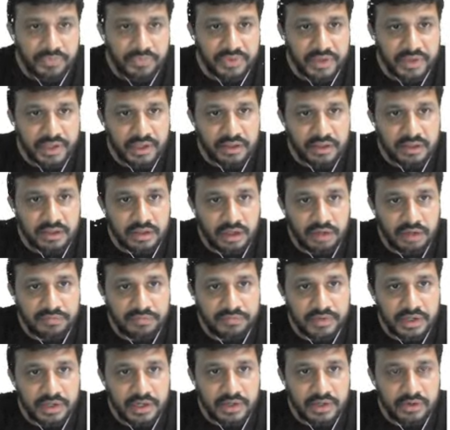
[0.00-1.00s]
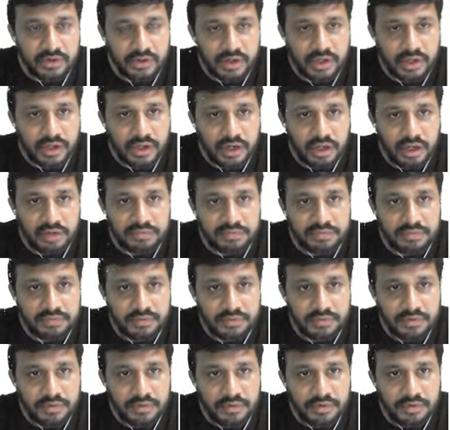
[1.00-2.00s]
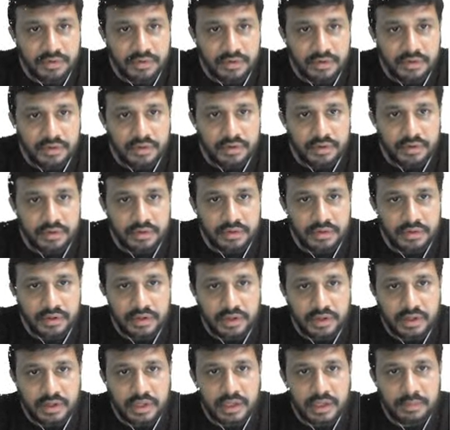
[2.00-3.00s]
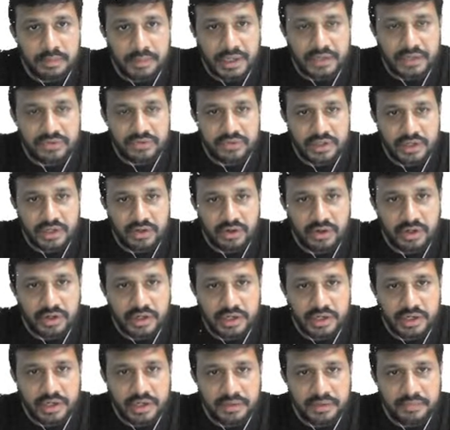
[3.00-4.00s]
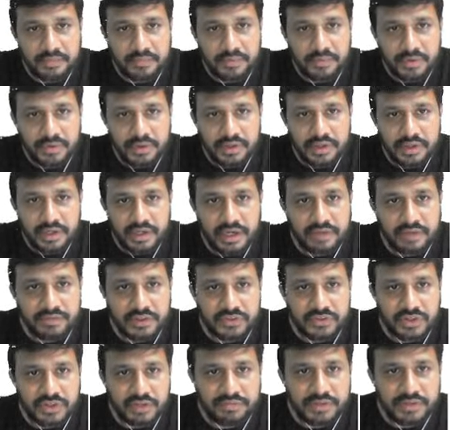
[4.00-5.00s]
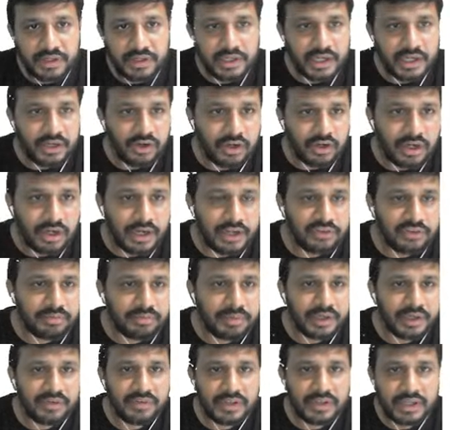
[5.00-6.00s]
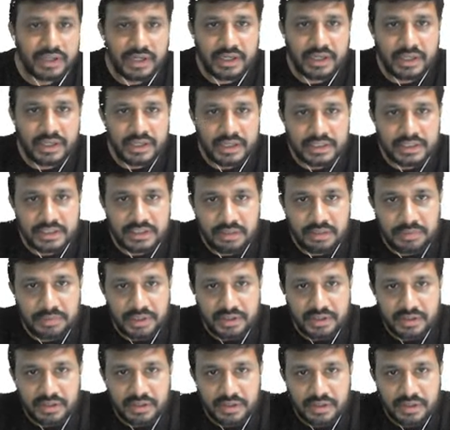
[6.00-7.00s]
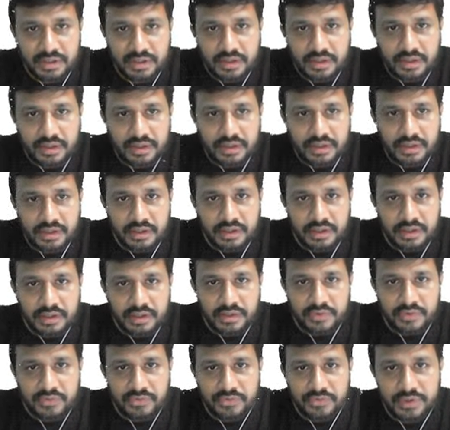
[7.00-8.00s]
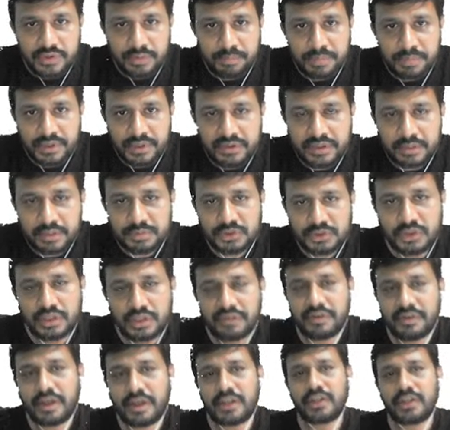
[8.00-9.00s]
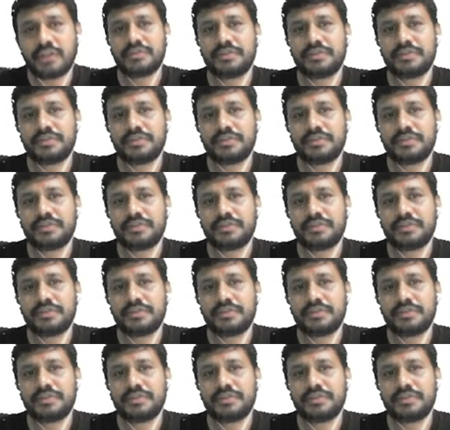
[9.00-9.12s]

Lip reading: x of t into del of t minus t naught dt. If the shift t naught lies between the integration limits, simply substitute the value of